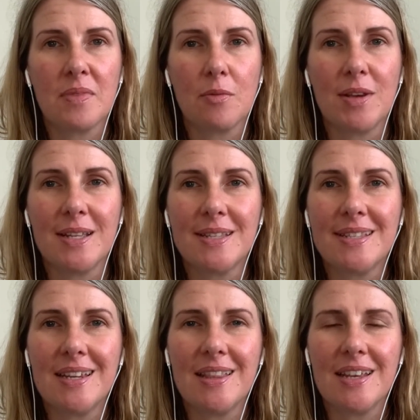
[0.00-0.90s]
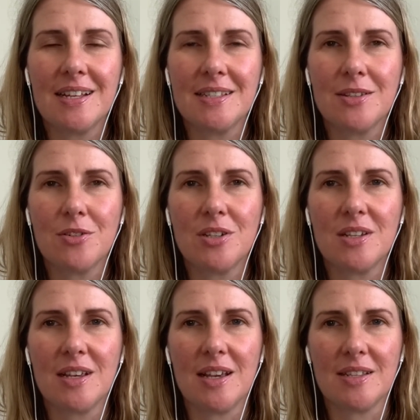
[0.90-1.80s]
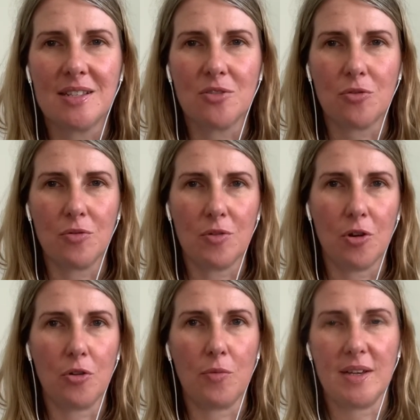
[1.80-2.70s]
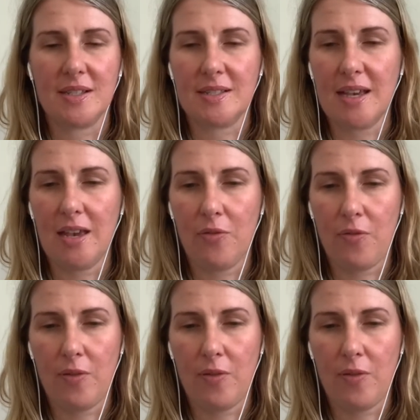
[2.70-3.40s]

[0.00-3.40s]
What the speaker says: can sit in the uncertainty and still know that we are safe